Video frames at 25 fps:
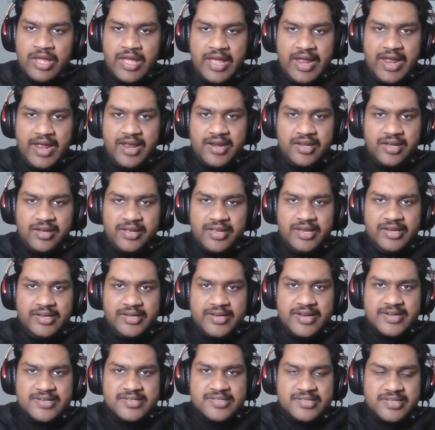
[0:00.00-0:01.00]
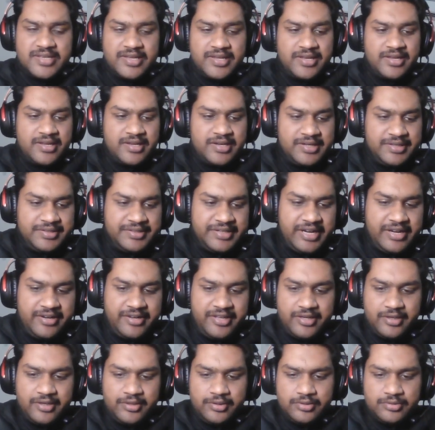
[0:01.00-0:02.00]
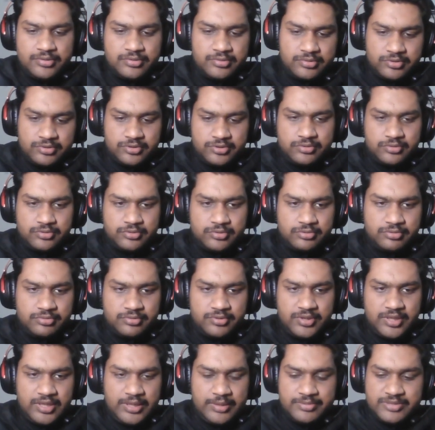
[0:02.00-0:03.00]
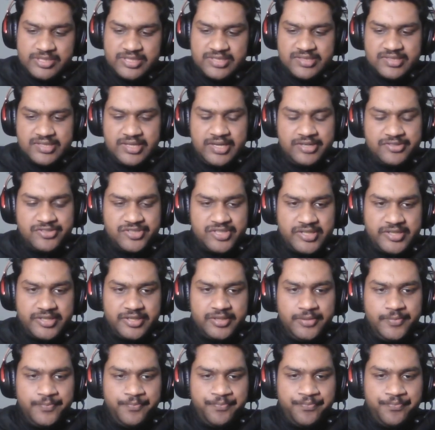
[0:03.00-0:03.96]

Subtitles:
and again let's say 10 here. So I'm just saying 10.